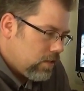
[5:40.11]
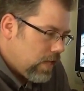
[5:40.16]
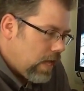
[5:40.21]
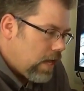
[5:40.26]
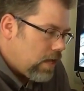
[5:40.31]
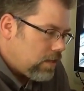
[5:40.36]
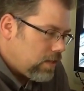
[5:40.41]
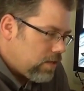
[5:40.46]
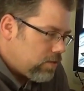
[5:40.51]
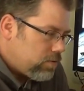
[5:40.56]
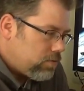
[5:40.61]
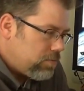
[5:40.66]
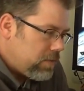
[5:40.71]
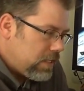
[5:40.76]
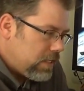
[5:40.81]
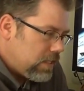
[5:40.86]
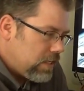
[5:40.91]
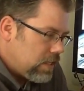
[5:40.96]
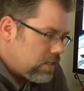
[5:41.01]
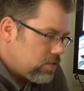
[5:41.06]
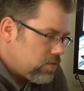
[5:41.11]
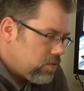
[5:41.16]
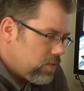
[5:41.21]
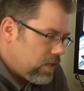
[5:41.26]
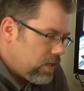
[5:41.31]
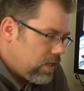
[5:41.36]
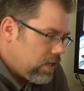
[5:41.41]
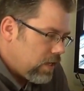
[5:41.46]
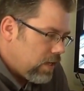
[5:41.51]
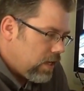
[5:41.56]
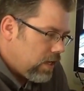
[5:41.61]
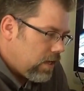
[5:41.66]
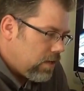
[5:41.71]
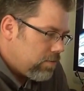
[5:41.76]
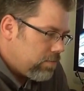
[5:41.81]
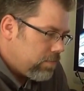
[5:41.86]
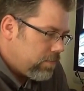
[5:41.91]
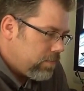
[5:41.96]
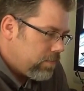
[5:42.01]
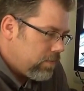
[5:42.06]
Yeah, that would be the next one.
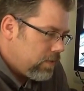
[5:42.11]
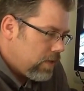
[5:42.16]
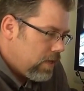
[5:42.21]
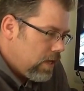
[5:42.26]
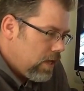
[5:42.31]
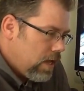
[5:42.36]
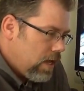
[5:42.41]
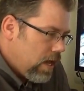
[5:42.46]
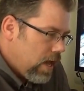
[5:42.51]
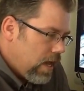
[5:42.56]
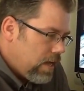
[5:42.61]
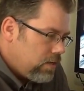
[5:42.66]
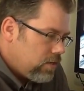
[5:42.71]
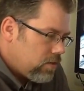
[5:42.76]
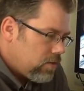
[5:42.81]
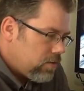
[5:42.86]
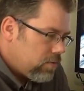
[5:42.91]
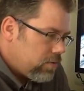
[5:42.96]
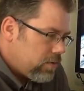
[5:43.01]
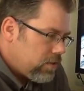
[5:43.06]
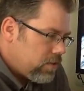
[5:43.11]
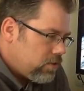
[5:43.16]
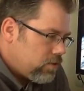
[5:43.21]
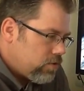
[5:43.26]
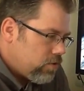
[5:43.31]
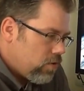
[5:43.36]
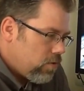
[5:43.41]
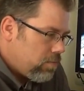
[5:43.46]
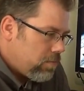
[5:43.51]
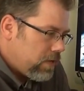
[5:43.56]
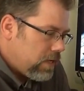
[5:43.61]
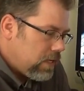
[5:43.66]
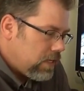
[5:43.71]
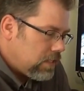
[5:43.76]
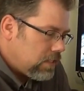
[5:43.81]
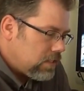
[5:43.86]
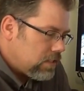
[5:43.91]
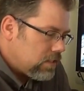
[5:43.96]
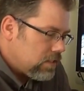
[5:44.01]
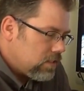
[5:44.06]
I know that with the troll
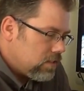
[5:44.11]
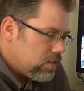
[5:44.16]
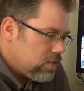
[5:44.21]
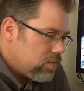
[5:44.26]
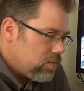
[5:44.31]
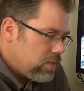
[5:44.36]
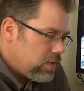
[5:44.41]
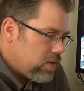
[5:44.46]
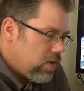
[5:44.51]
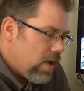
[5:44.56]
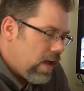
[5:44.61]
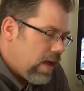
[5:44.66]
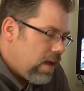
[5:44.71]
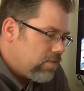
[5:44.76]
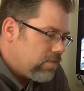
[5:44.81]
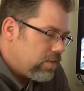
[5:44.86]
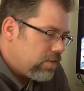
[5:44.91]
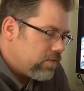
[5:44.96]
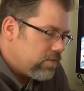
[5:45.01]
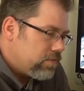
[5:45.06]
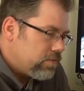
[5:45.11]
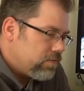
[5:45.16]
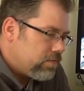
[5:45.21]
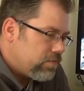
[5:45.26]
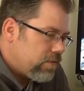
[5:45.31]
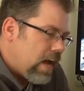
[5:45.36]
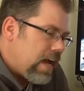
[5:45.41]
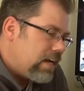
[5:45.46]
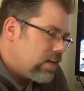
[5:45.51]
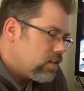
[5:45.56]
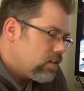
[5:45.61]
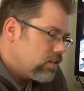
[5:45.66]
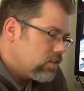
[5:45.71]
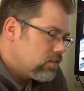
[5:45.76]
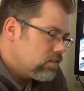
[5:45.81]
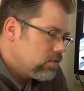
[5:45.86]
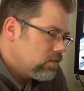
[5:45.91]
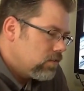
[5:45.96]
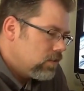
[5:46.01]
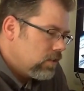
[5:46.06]
piece, we don't have the final...
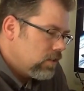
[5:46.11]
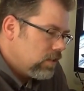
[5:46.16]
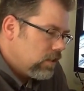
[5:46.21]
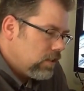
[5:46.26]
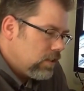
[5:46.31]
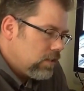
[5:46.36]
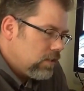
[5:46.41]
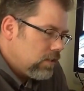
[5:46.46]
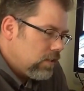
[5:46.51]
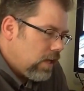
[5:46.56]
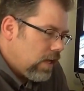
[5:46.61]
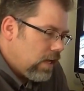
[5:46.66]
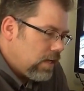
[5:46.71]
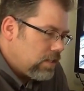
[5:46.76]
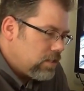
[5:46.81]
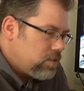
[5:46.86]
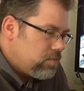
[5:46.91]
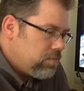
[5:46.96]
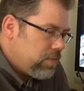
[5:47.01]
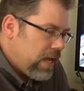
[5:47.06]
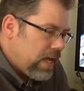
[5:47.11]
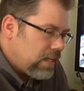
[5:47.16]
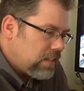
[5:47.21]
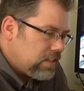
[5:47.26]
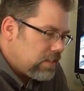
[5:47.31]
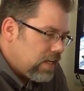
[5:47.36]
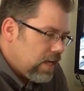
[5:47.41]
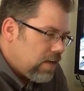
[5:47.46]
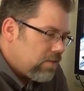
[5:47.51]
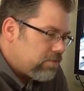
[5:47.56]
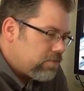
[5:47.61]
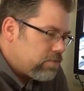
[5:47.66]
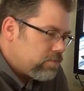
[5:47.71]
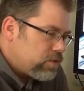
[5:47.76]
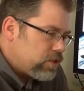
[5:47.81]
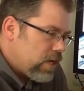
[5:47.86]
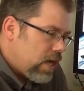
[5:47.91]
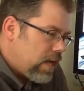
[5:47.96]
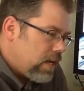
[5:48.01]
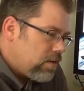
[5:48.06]
specs yet from
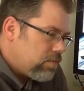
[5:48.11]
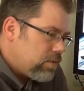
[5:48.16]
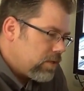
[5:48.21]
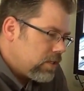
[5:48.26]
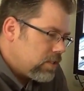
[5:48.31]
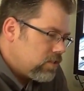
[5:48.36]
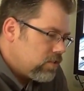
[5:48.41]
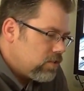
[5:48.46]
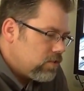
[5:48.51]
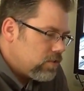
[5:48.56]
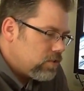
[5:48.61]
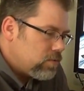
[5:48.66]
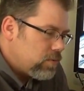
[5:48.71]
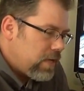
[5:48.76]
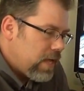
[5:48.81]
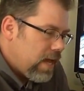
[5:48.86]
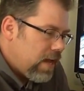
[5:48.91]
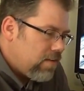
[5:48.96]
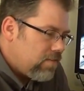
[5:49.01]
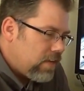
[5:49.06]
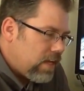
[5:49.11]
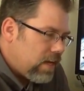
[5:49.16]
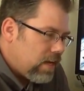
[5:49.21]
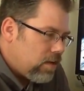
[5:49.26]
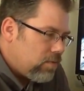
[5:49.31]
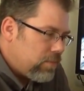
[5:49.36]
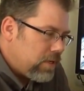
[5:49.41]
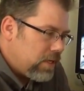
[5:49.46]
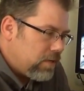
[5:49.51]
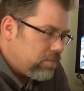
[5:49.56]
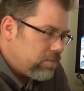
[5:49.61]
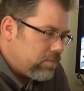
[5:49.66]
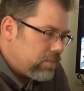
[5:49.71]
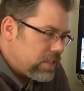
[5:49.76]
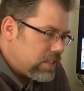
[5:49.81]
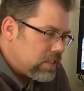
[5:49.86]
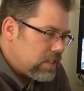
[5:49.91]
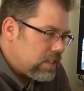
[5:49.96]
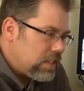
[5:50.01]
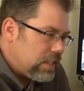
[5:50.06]
China, but as soon as we have that, I'll be
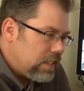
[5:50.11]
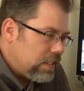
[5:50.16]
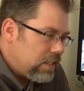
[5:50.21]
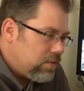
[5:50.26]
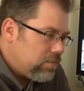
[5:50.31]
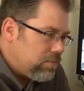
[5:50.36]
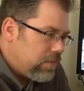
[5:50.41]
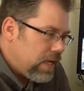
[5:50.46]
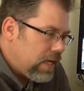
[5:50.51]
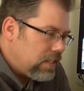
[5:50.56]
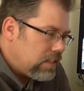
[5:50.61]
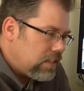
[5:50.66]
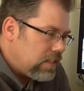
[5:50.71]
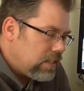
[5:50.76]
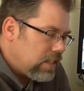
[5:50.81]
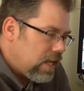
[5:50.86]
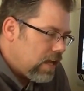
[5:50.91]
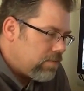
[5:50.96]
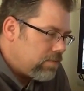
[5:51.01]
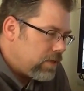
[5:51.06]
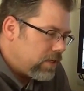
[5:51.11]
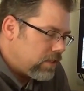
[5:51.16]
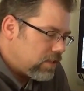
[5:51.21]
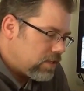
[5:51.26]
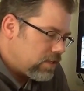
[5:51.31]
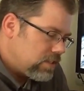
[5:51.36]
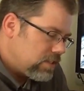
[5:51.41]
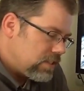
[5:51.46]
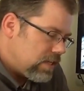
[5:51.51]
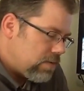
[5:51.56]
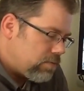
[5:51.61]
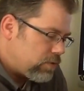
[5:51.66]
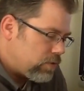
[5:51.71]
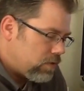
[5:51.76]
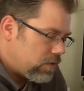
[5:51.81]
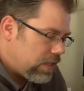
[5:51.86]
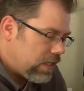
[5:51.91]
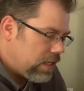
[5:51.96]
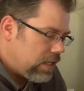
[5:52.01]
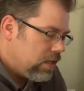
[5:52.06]
busily painting that. But
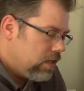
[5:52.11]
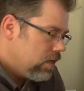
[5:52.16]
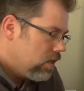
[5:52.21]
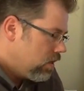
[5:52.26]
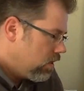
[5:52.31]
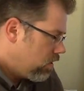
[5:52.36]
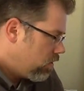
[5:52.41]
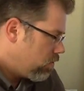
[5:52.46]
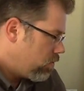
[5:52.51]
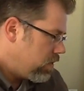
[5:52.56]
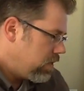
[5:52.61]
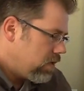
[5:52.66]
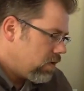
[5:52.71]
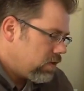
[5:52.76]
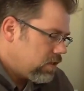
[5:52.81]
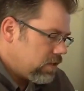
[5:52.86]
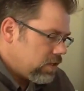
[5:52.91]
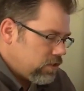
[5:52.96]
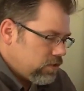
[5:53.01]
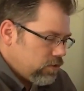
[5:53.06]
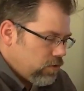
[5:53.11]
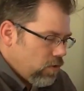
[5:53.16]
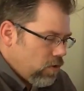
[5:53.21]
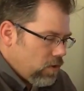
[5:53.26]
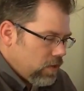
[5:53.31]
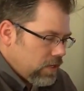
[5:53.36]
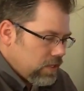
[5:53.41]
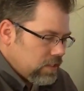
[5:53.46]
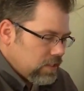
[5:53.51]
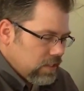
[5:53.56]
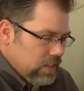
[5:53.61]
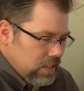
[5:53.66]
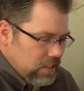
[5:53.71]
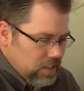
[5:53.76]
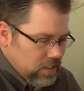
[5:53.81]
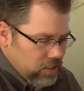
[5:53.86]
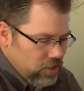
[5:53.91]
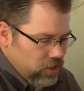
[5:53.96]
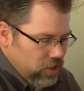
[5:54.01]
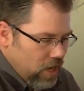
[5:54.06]
conceptually, we know that the troll is
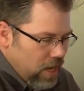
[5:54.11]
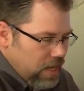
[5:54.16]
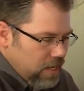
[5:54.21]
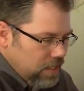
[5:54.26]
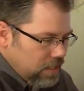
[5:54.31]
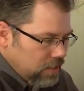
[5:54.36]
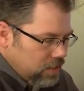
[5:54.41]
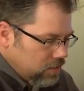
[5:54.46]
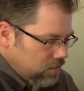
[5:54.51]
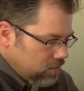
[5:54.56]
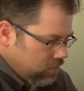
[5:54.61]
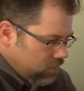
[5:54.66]
it's a giant